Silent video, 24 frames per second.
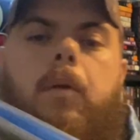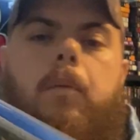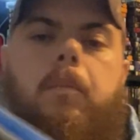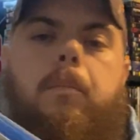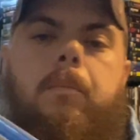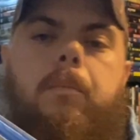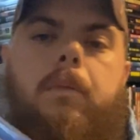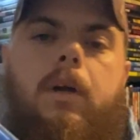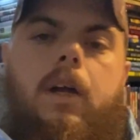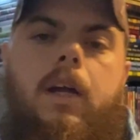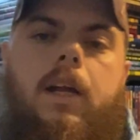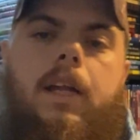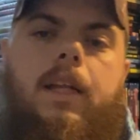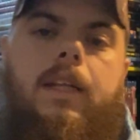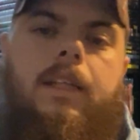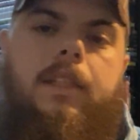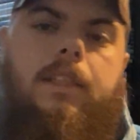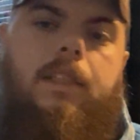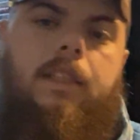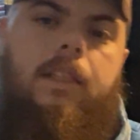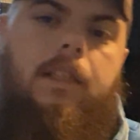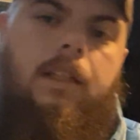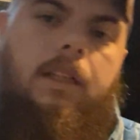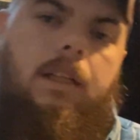but
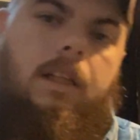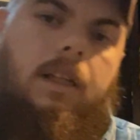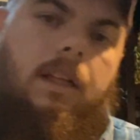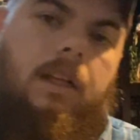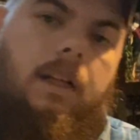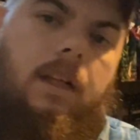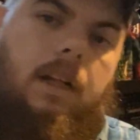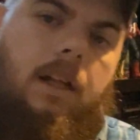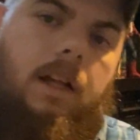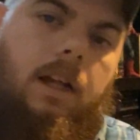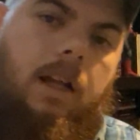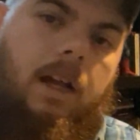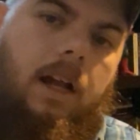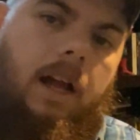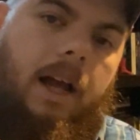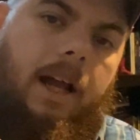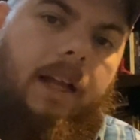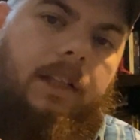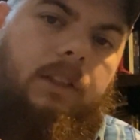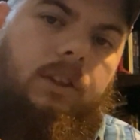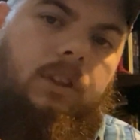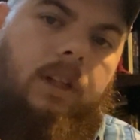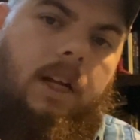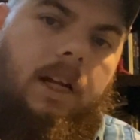
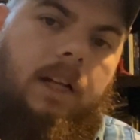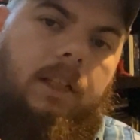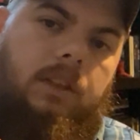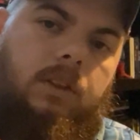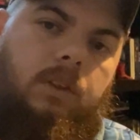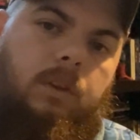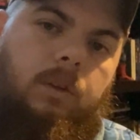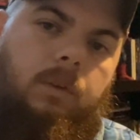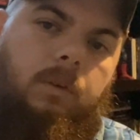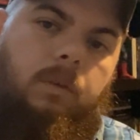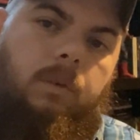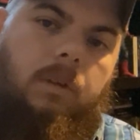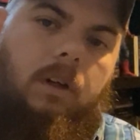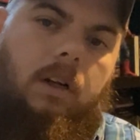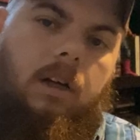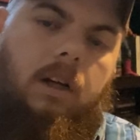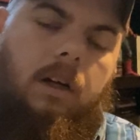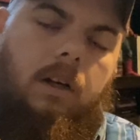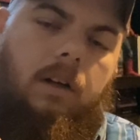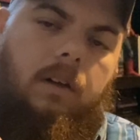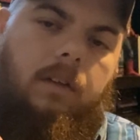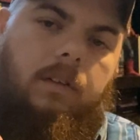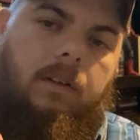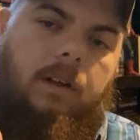I tried to,
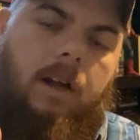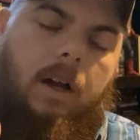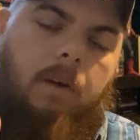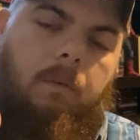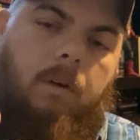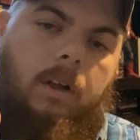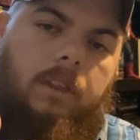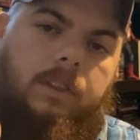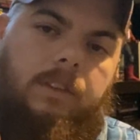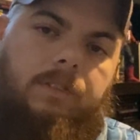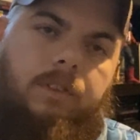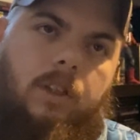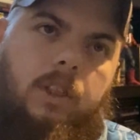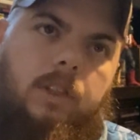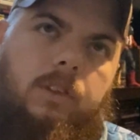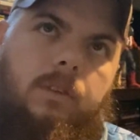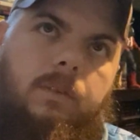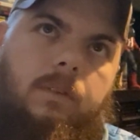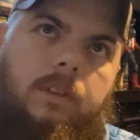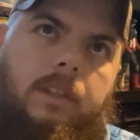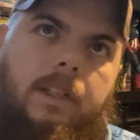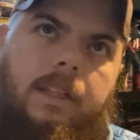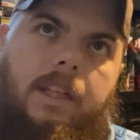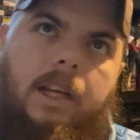I watched the first
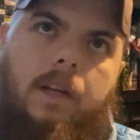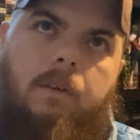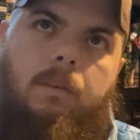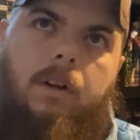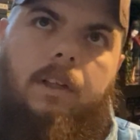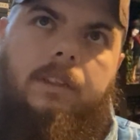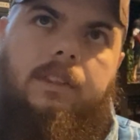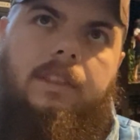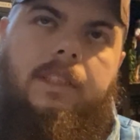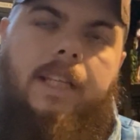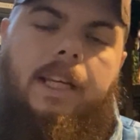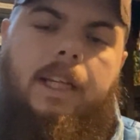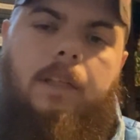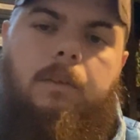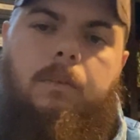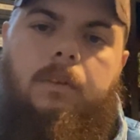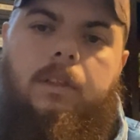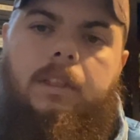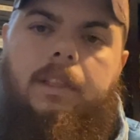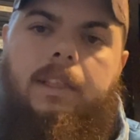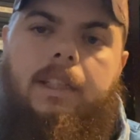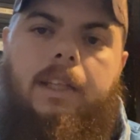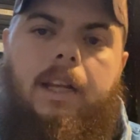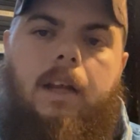one and then I watched the second one,
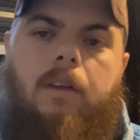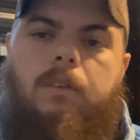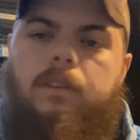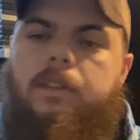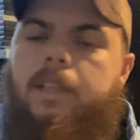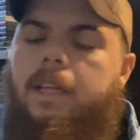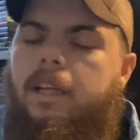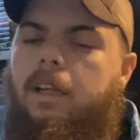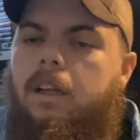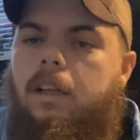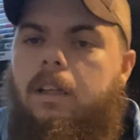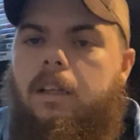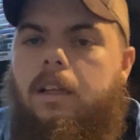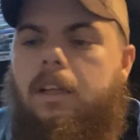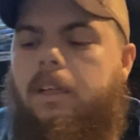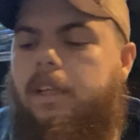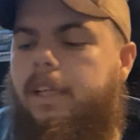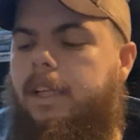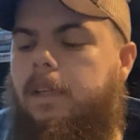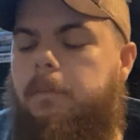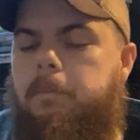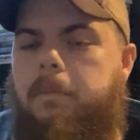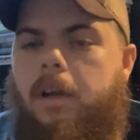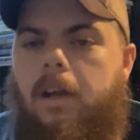and then I was like
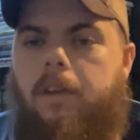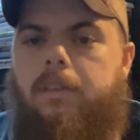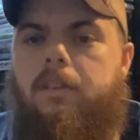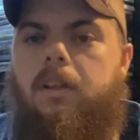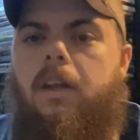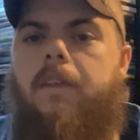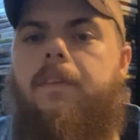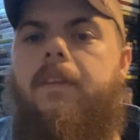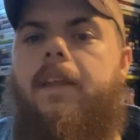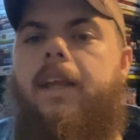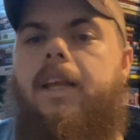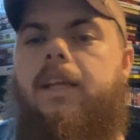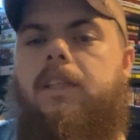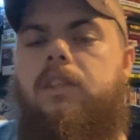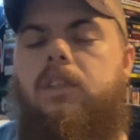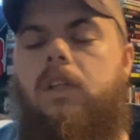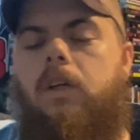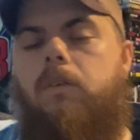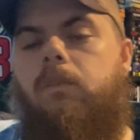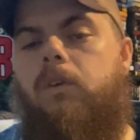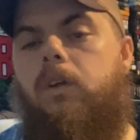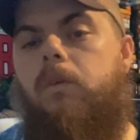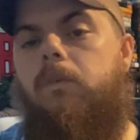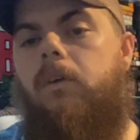in a marathon thing, so I
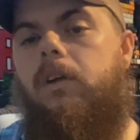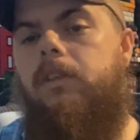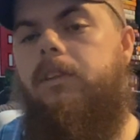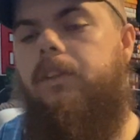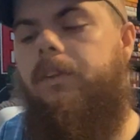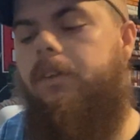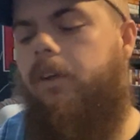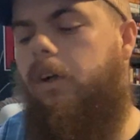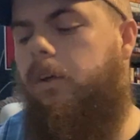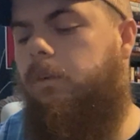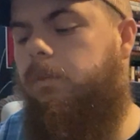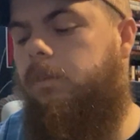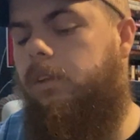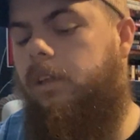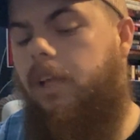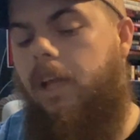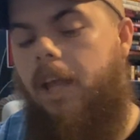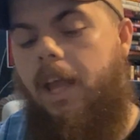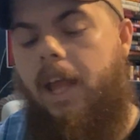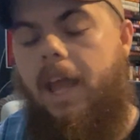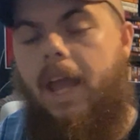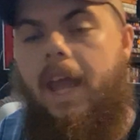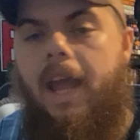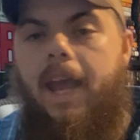want to watch the third one,
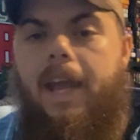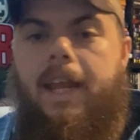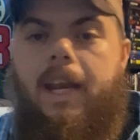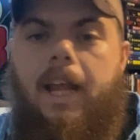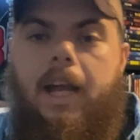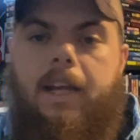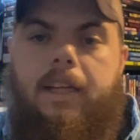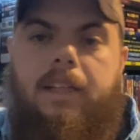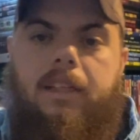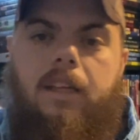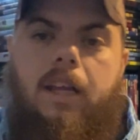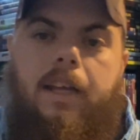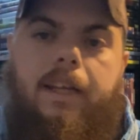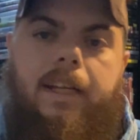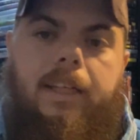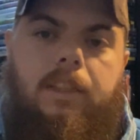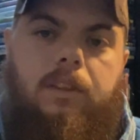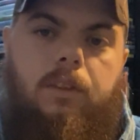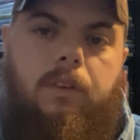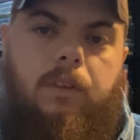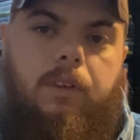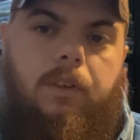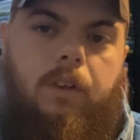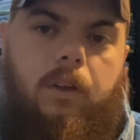and I could not get
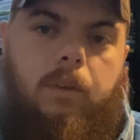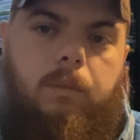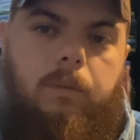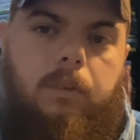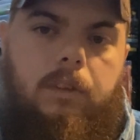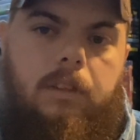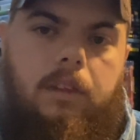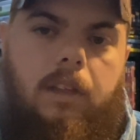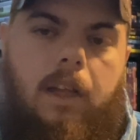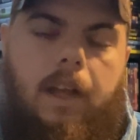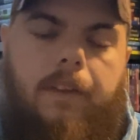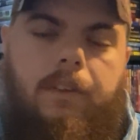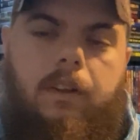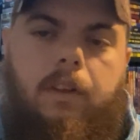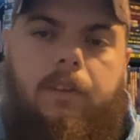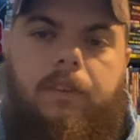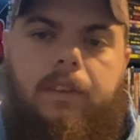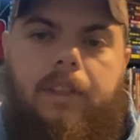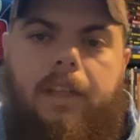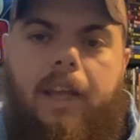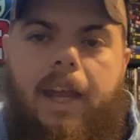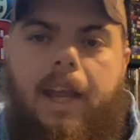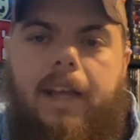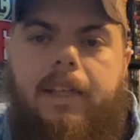through the third one. I thought
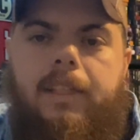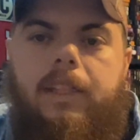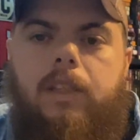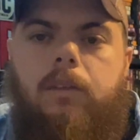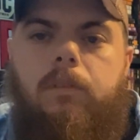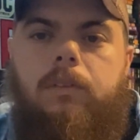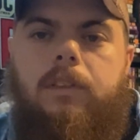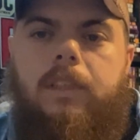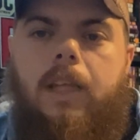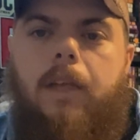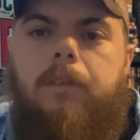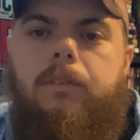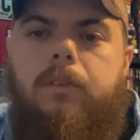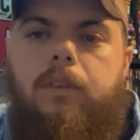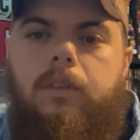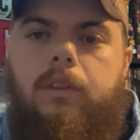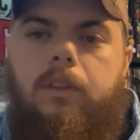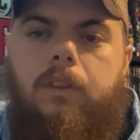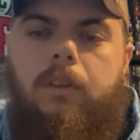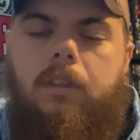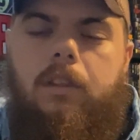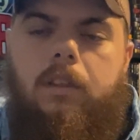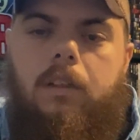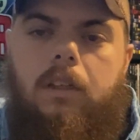the acting was absolutely